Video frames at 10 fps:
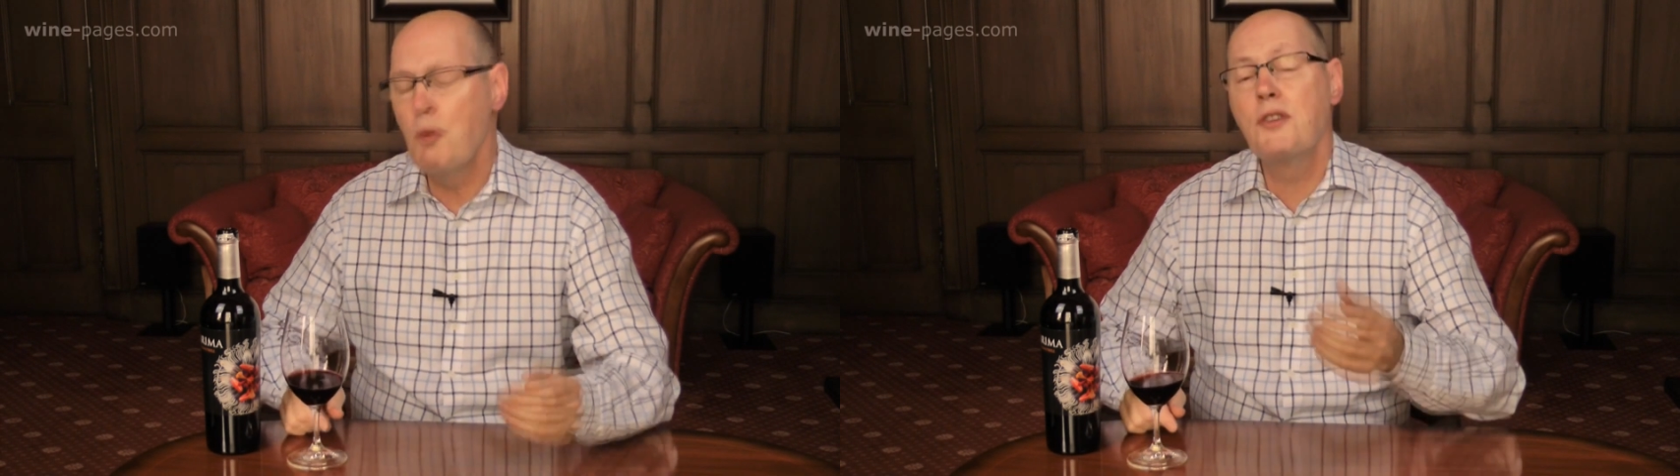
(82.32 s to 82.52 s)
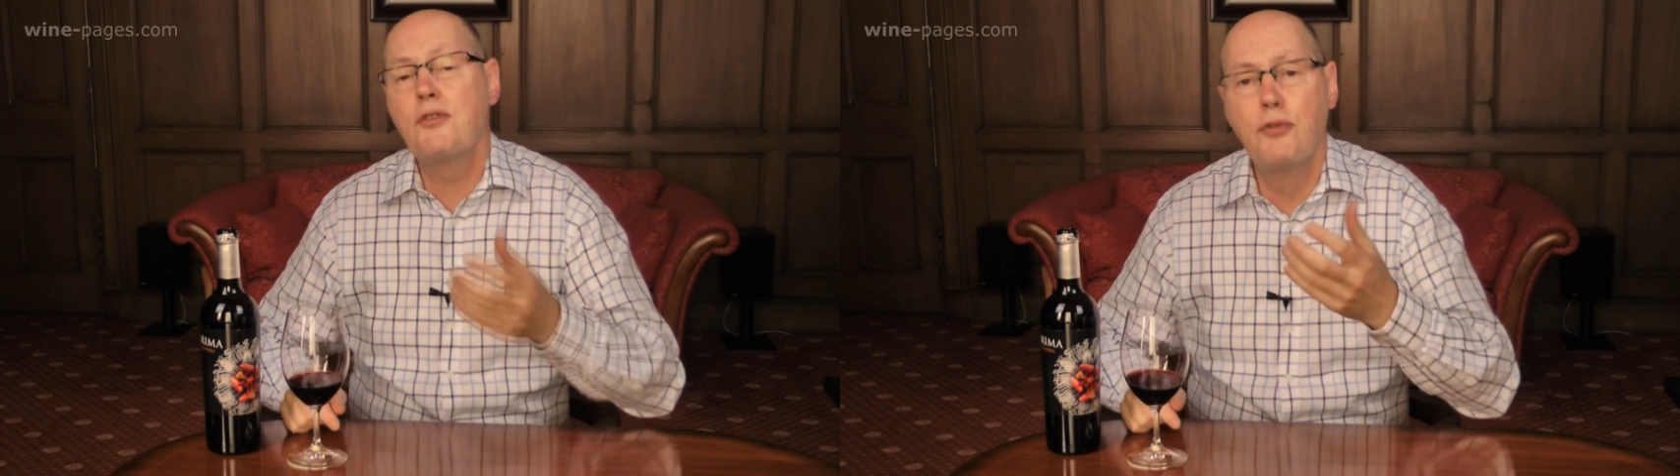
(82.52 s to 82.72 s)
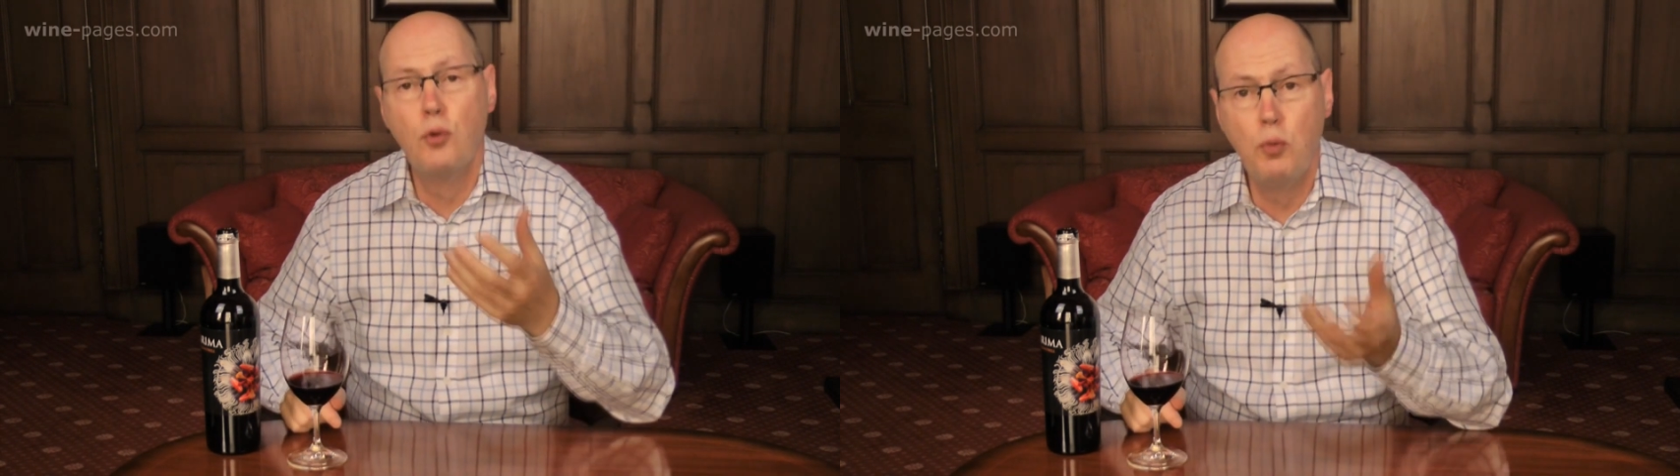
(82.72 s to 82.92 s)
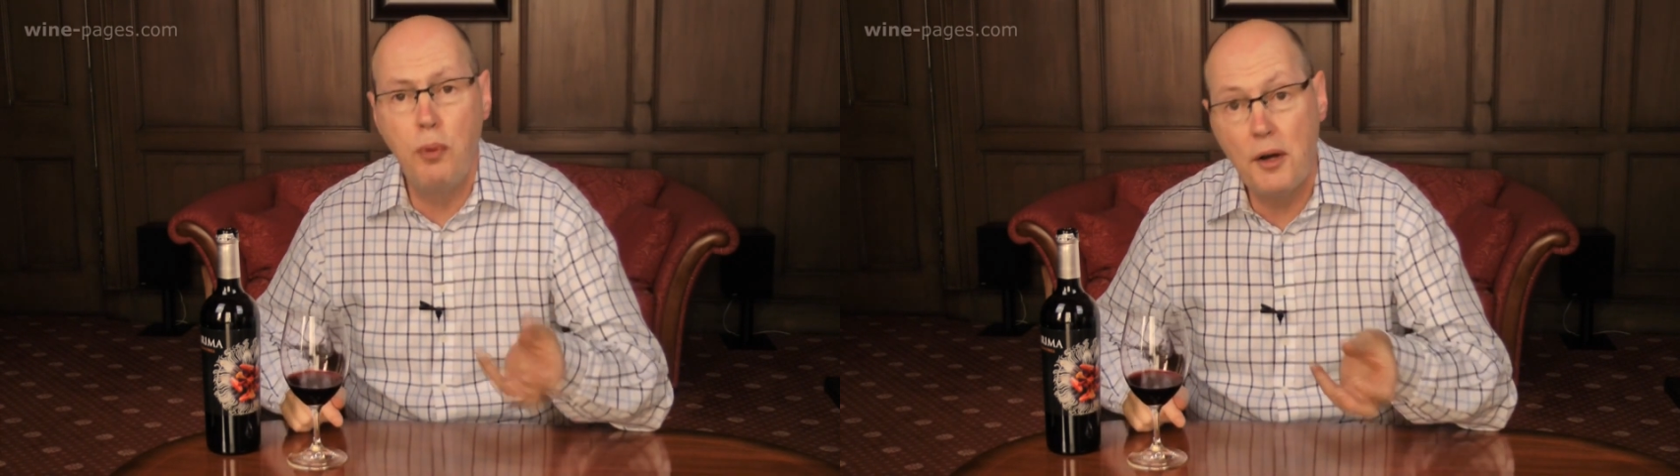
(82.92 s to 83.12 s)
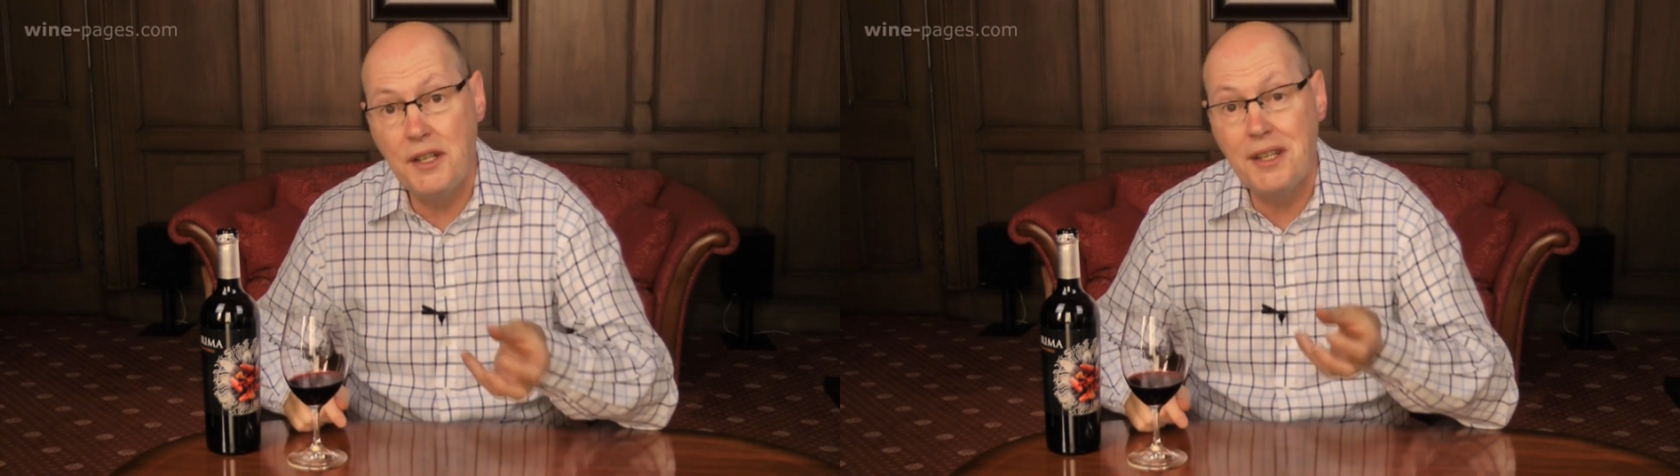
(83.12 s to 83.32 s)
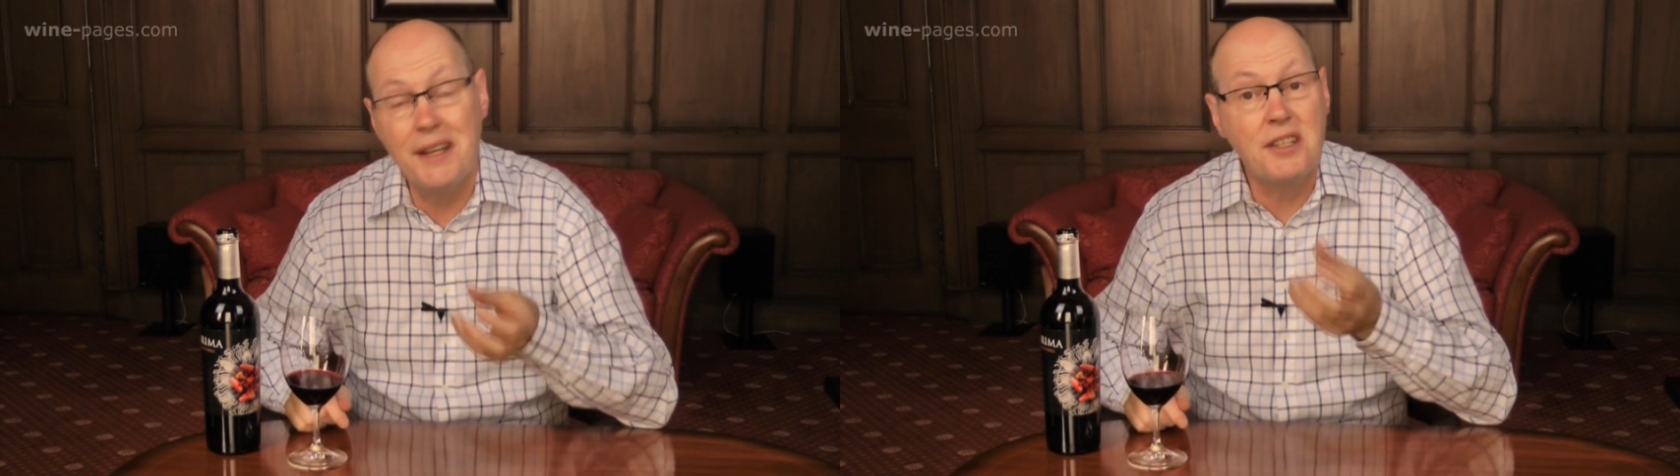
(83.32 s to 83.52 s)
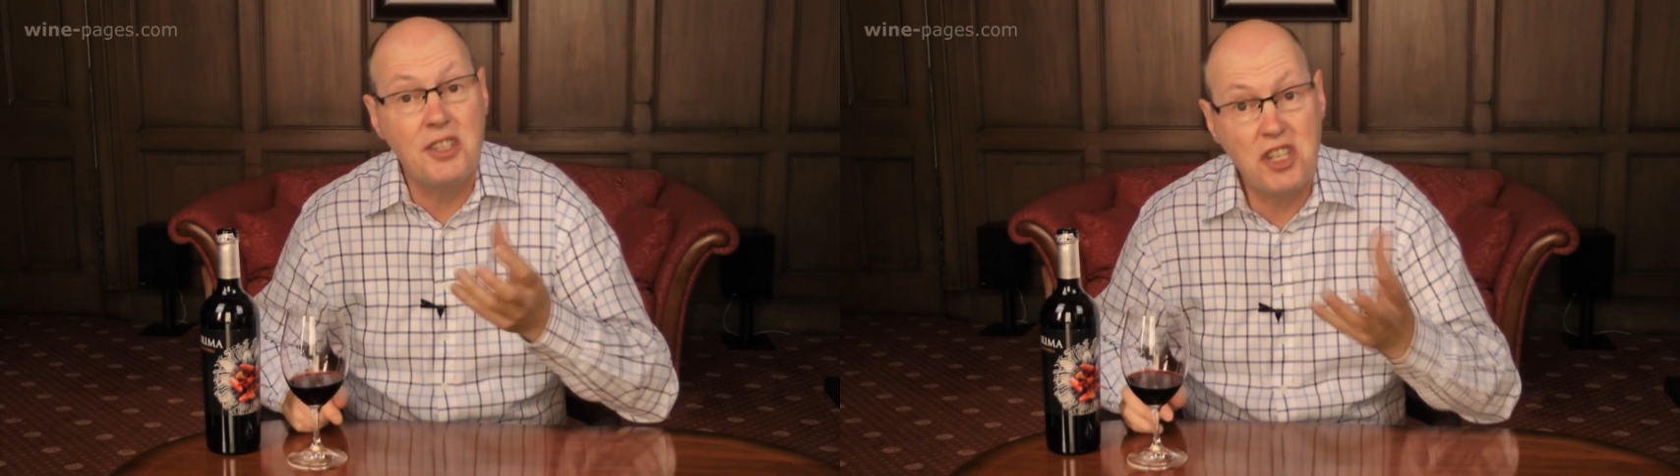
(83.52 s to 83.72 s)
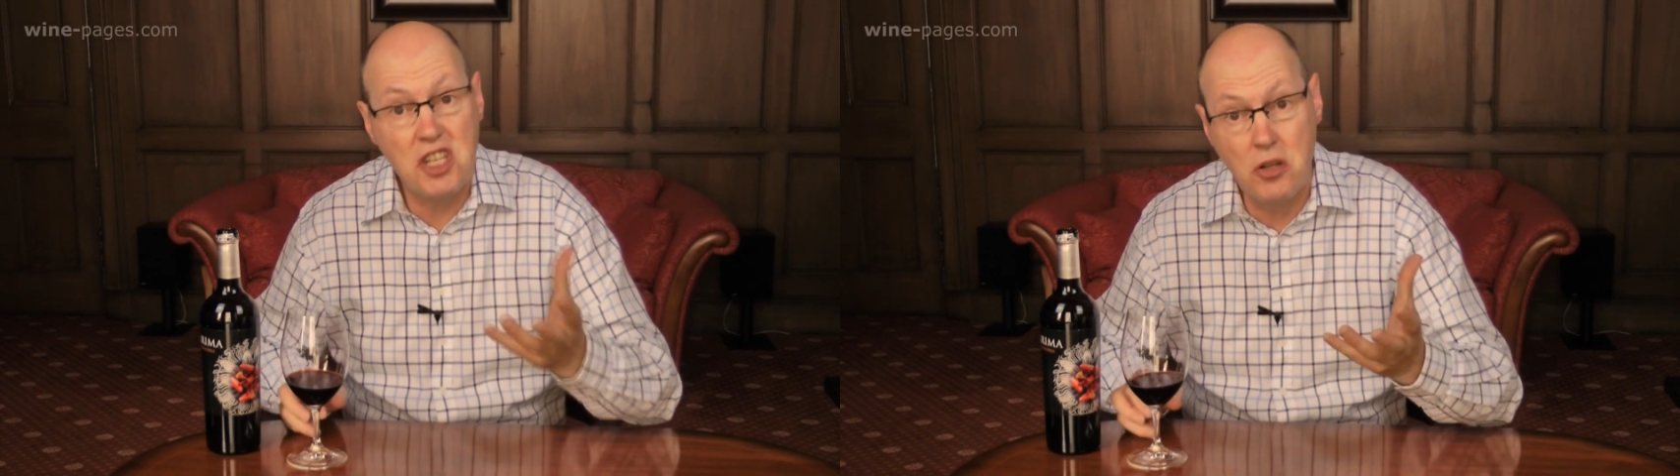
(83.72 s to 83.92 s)
Well, it's full-bodied and
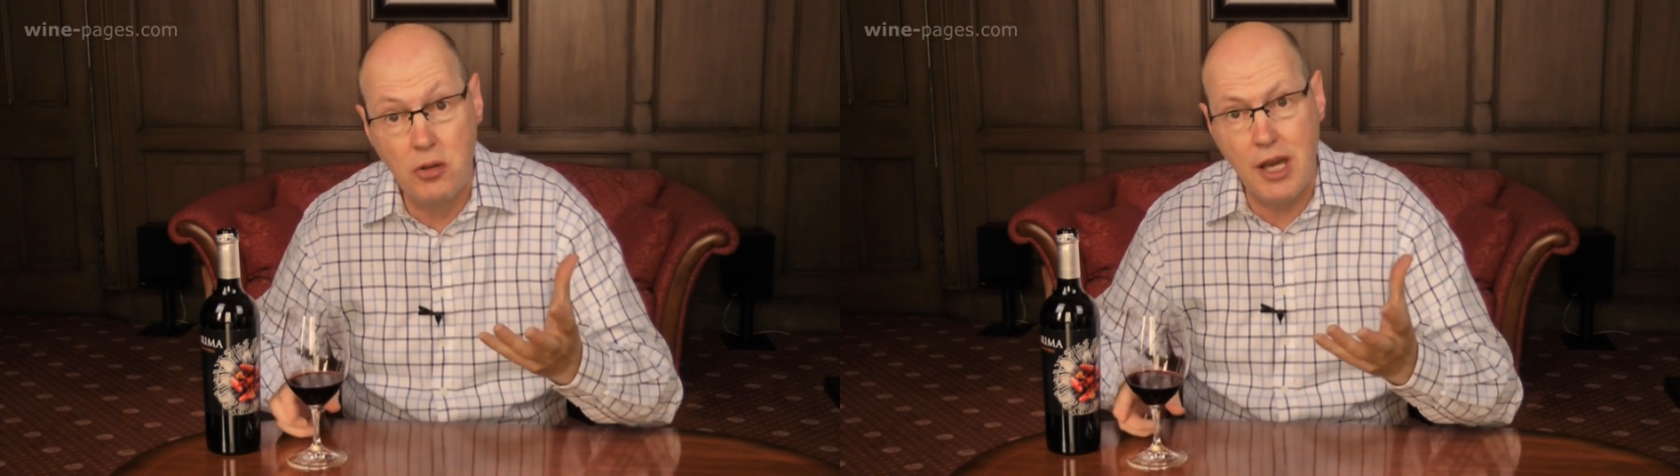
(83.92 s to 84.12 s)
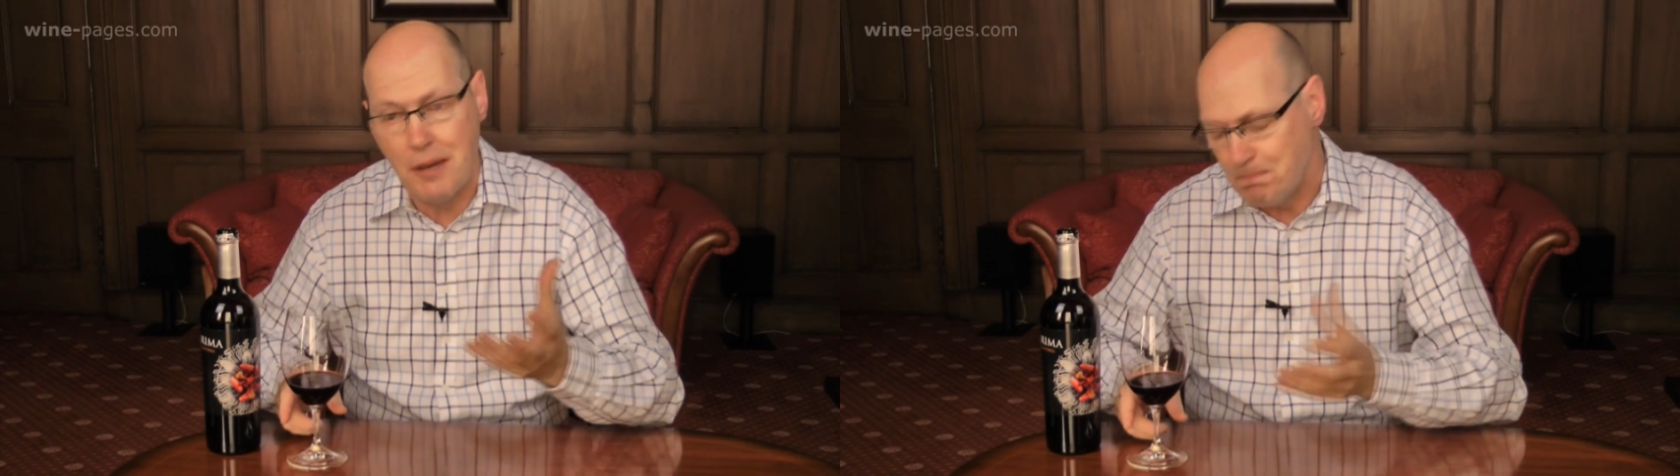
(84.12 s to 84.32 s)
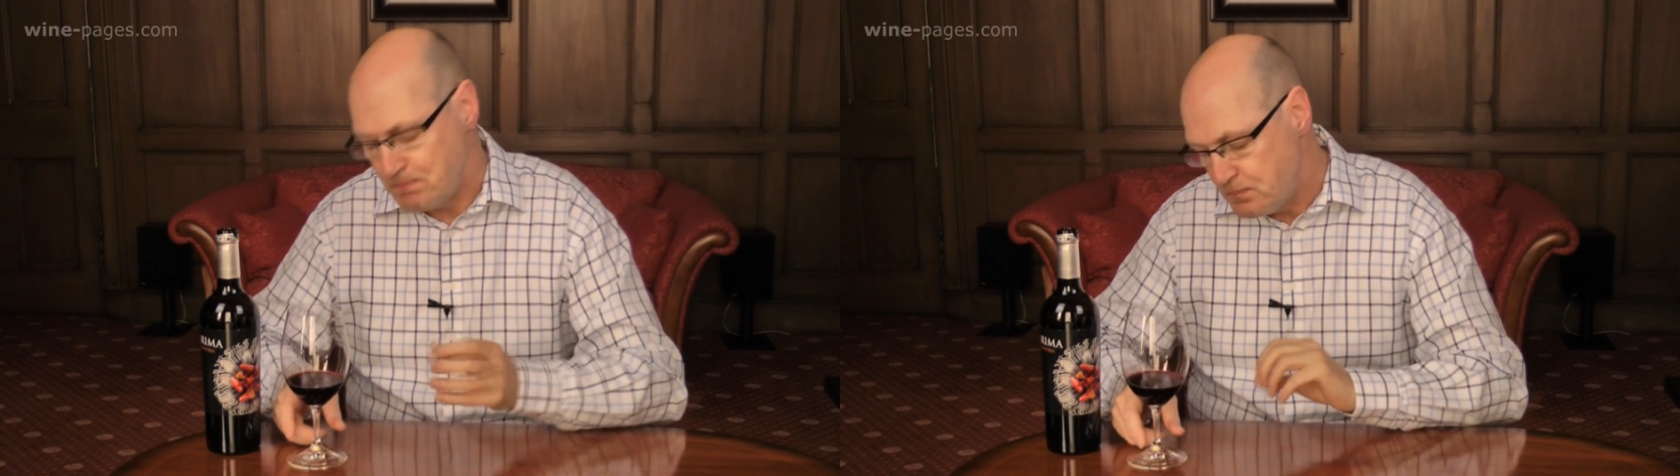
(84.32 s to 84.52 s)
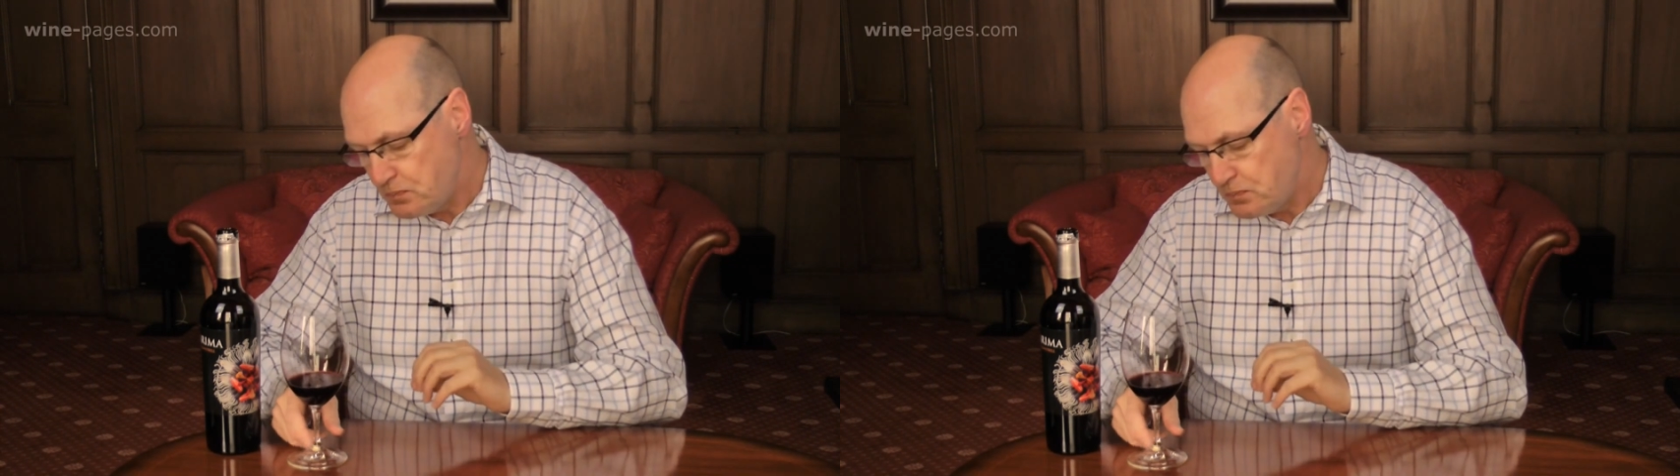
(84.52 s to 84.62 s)
it's silky.